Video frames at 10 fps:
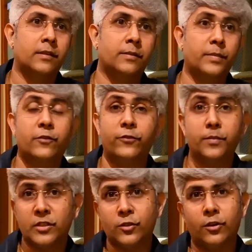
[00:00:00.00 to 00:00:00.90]
but we
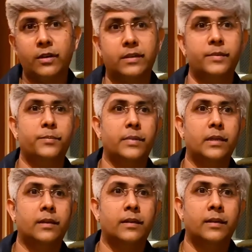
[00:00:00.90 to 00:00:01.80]
must all
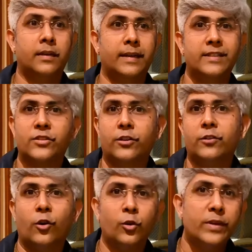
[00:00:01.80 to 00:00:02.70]
remember it's
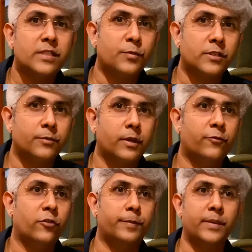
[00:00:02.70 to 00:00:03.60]
not always possible
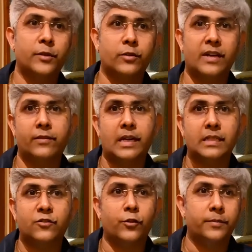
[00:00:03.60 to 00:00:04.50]
for people to have
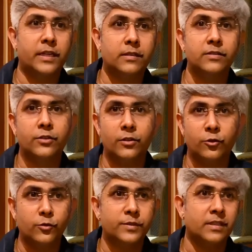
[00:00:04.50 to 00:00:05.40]
large format console
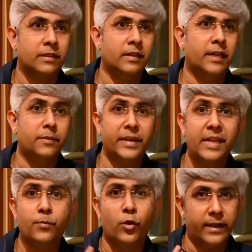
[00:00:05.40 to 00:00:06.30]
rooms at
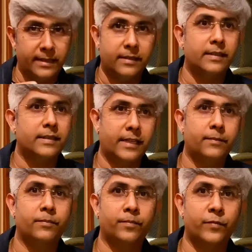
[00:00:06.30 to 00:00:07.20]
many point in
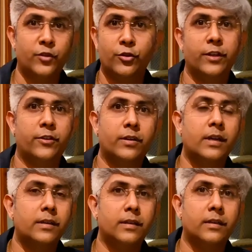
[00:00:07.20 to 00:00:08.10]
time during your
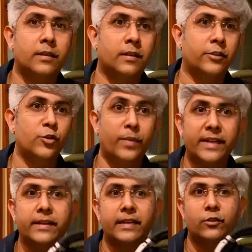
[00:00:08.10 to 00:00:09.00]
career. You
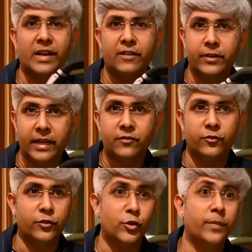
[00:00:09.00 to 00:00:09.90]
might need to have a
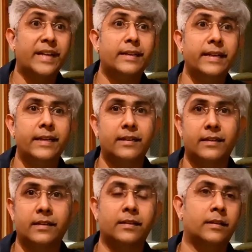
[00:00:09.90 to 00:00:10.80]
headphone. You might need
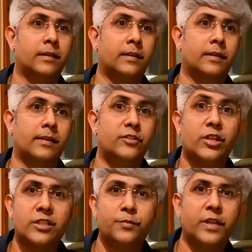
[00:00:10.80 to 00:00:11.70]
a
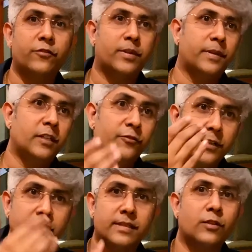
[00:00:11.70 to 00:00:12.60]
judgment from a
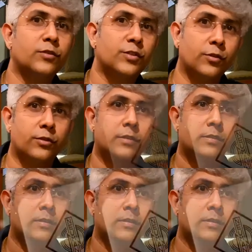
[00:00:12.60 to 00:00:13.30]
different sound source,